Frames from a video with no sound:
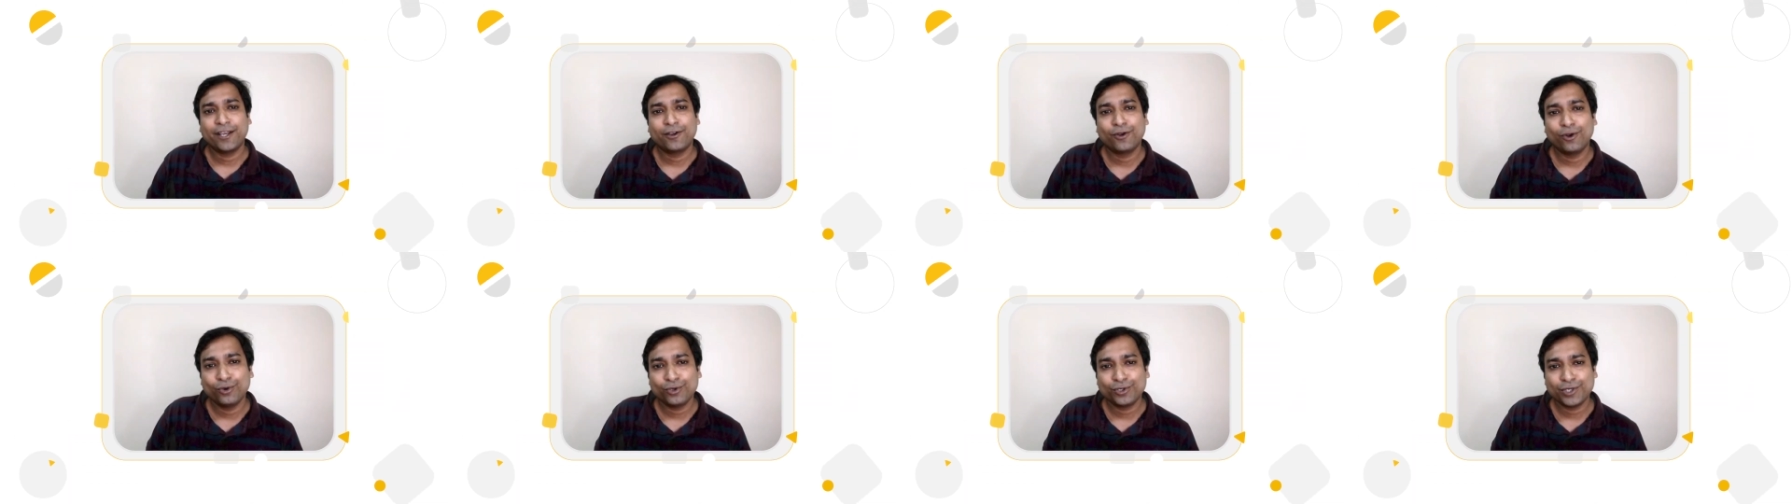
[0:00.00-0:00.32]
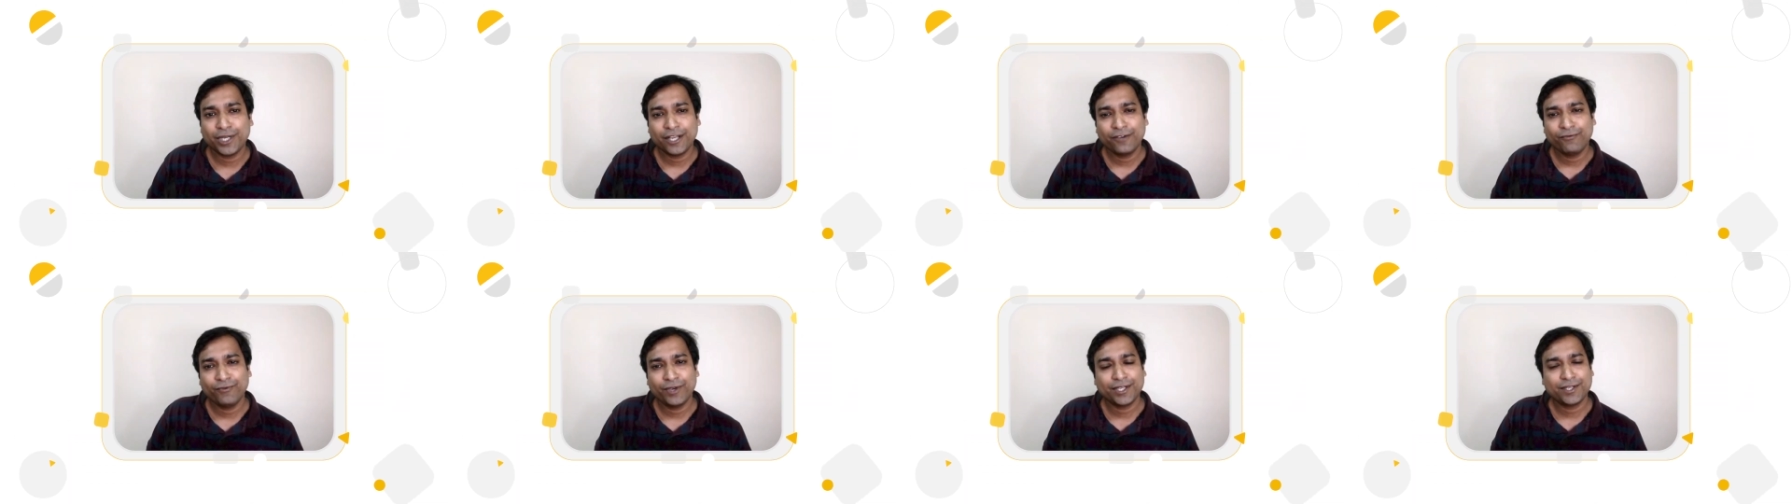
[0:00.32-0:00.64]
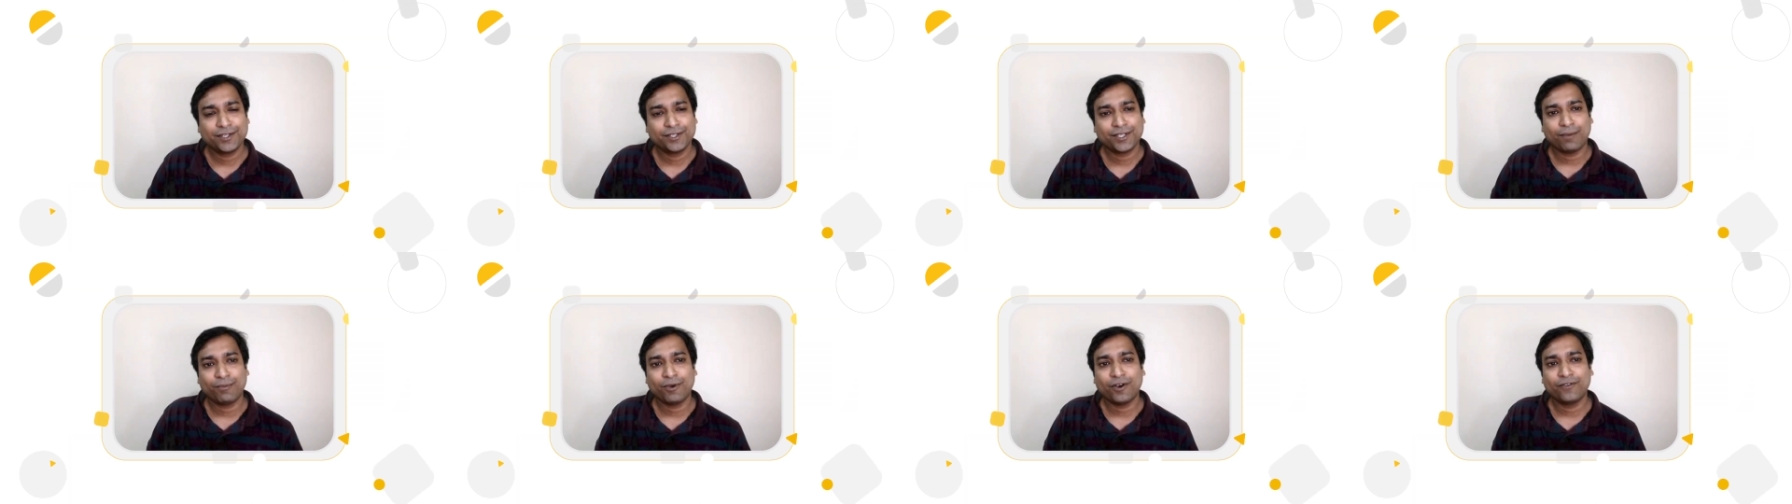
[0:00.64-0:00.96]
closely with
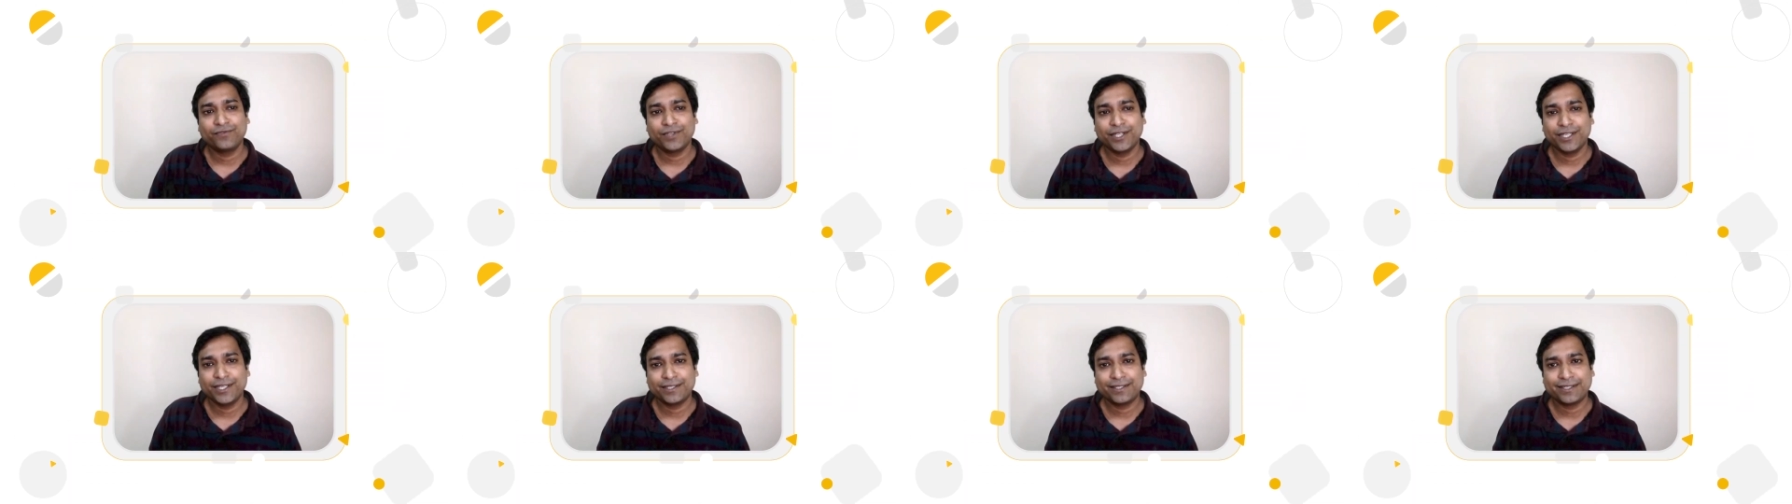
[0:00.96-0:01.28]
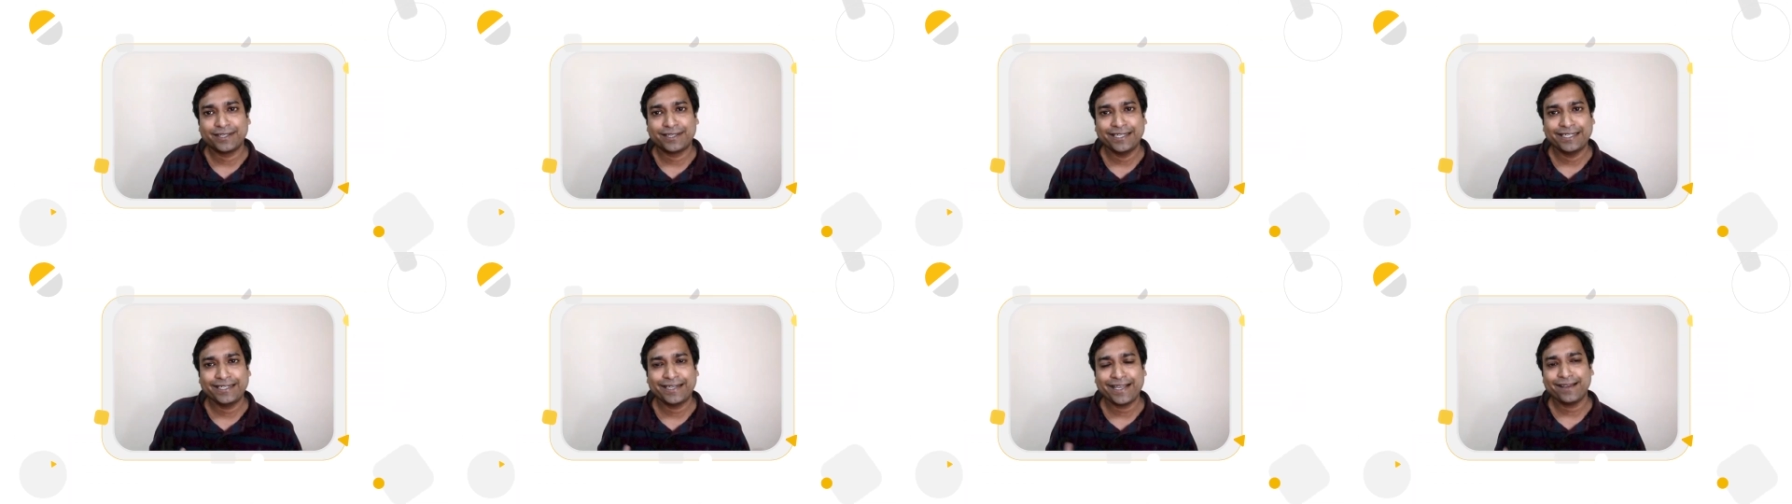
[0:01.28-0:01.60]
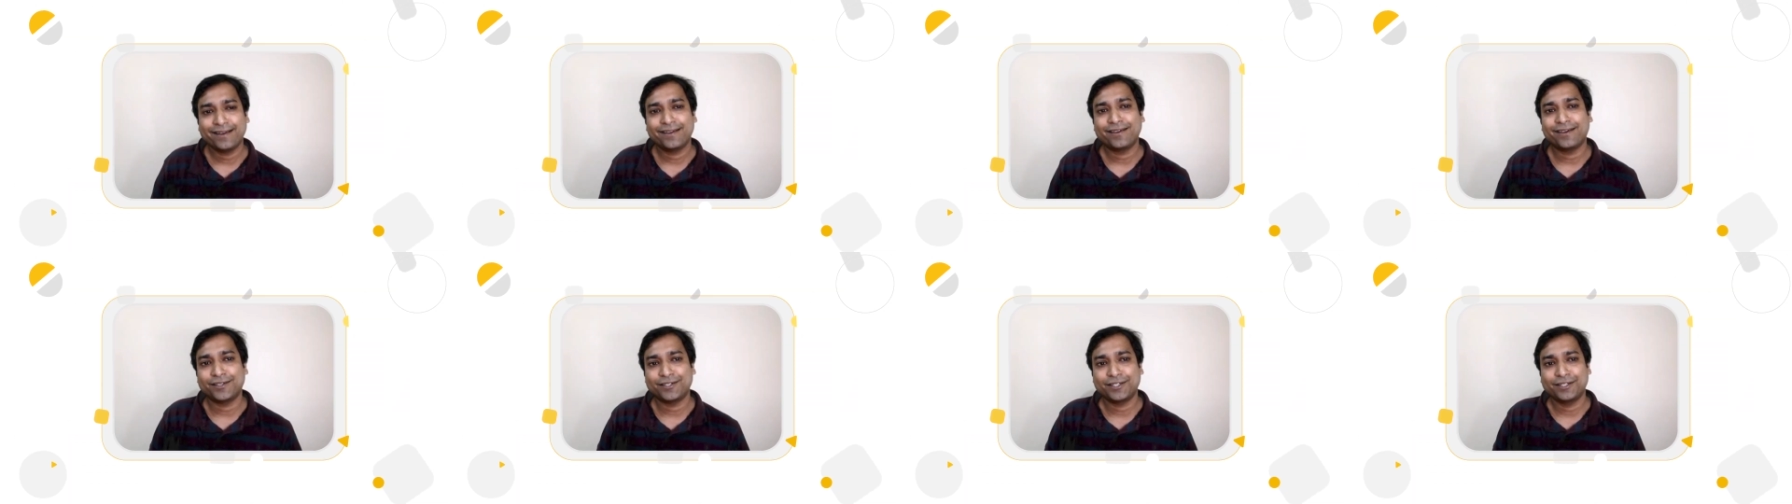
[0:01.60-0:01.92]
some of these
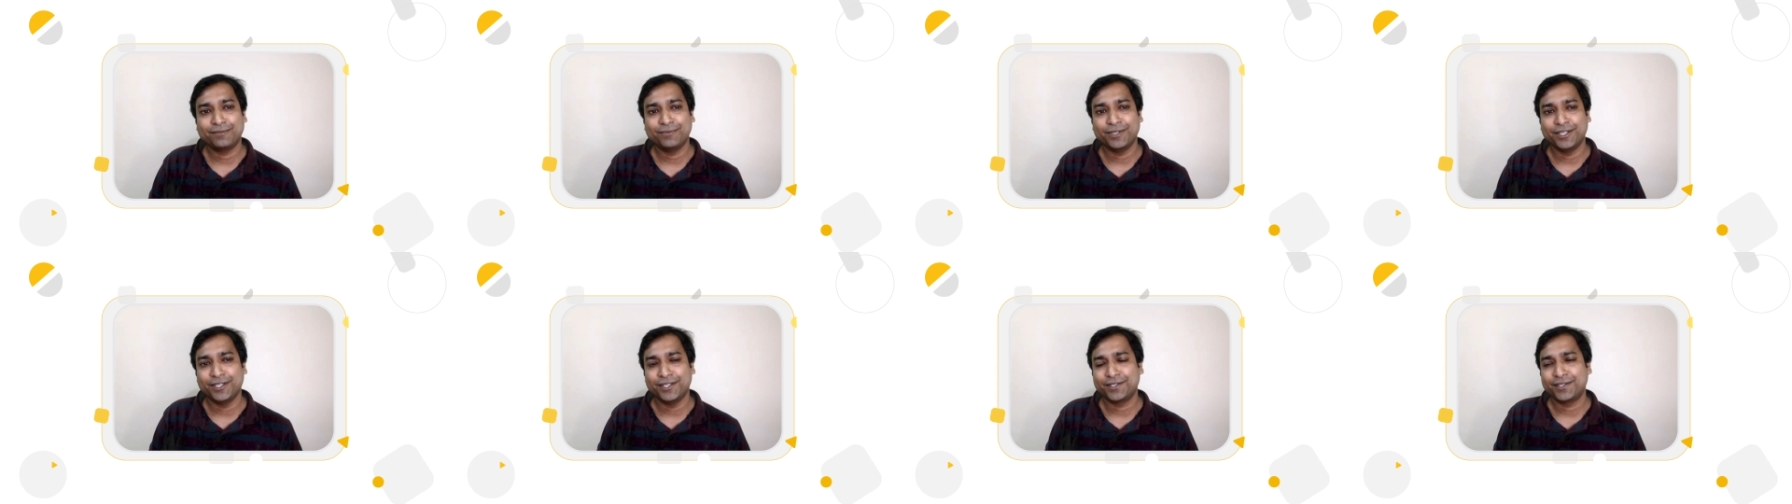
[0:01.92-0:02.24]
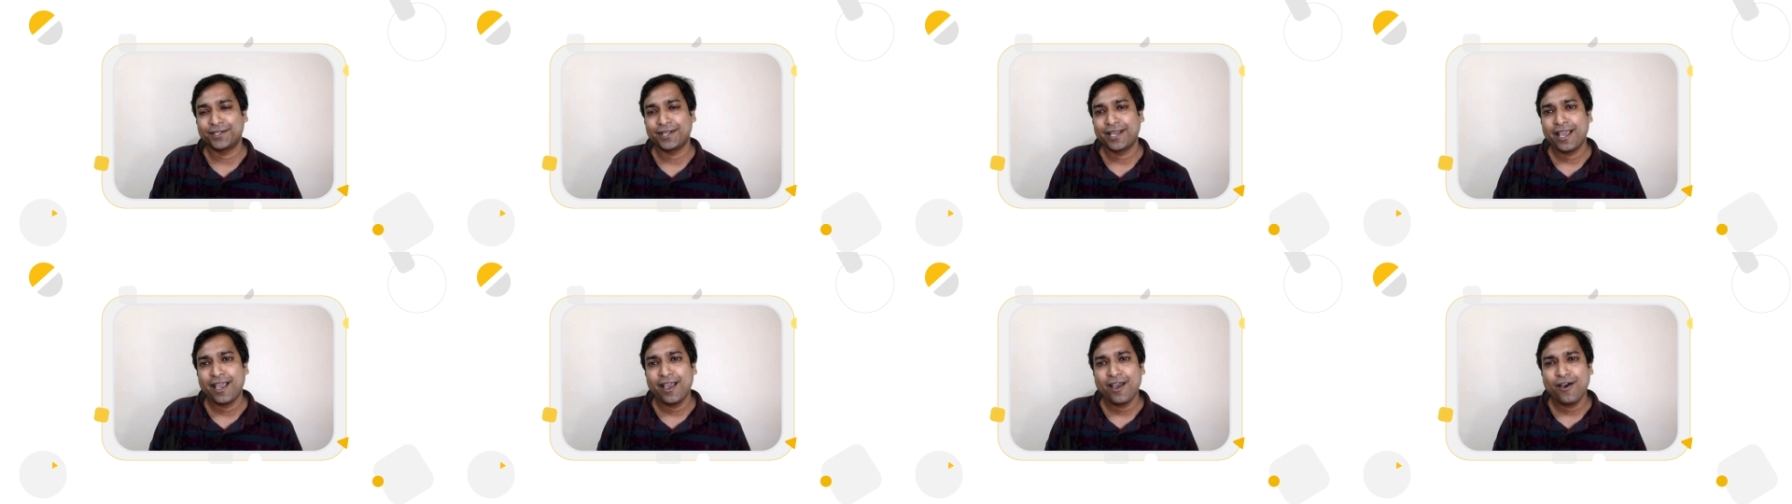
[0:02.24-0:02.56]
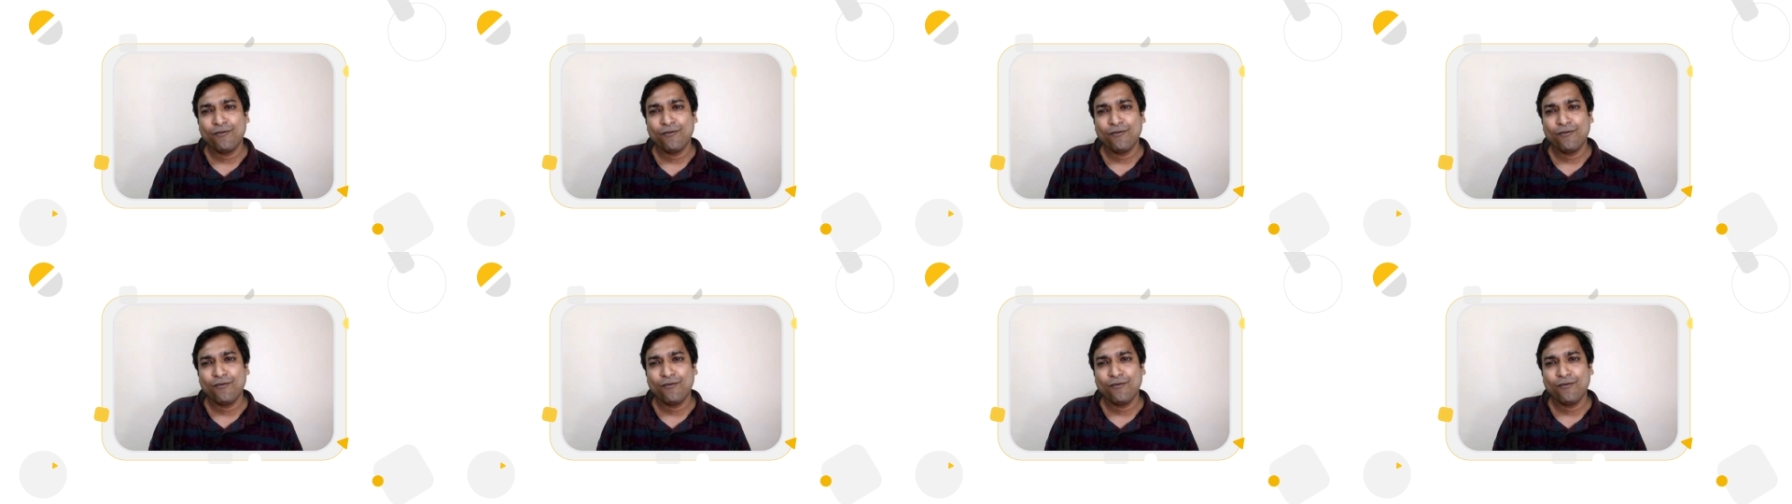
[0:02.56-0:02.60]
retail customers.